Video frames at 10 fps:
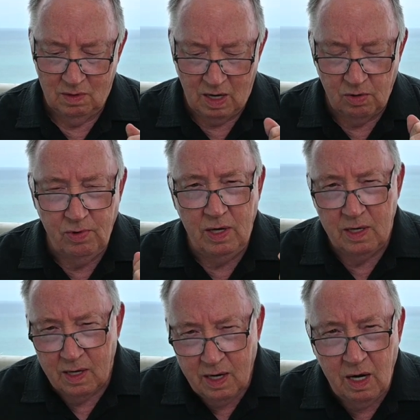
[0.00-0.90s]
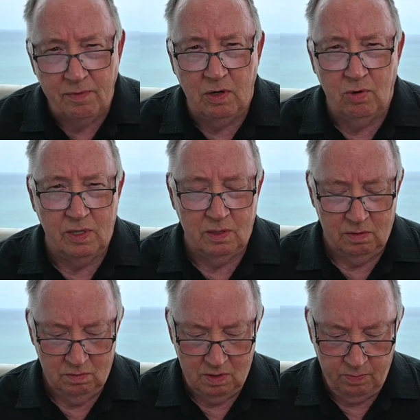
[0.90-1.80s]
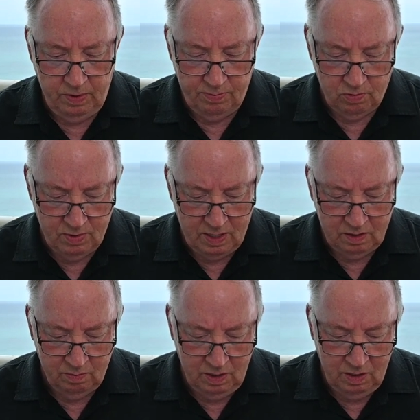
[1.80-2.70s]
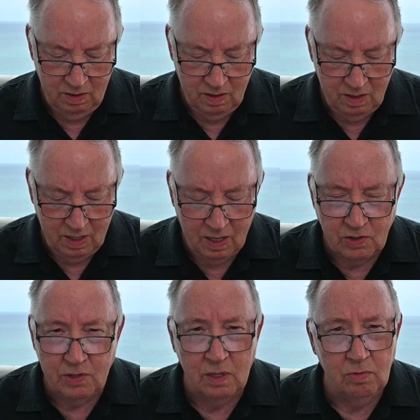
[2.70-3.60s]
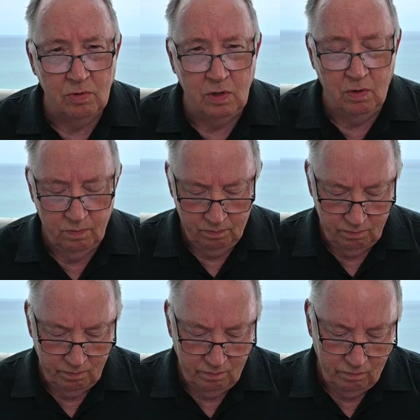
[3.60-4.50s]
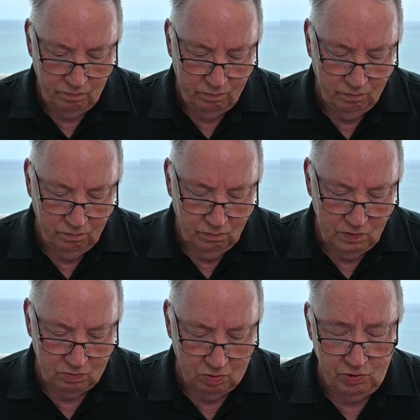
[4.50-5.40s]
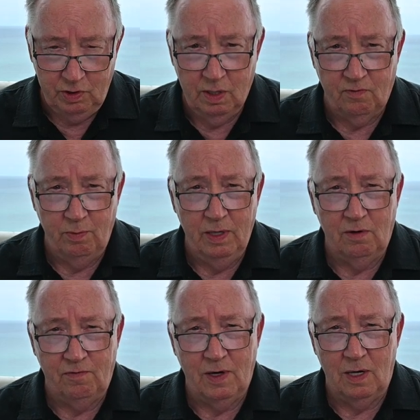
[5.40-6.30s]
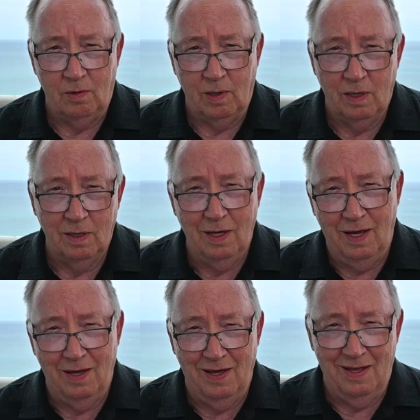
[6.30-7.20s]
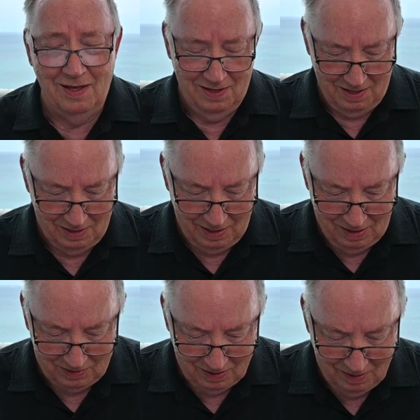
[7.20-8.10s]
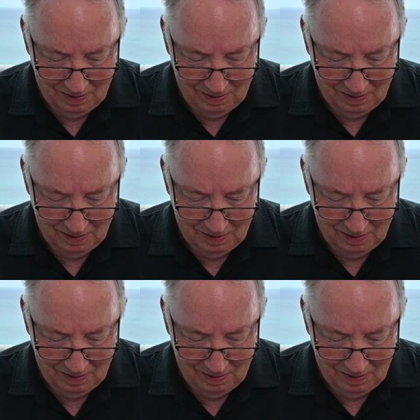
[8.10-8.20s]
I read every question that people write to me and I share it with you. It's what you get for being a follower, I guess.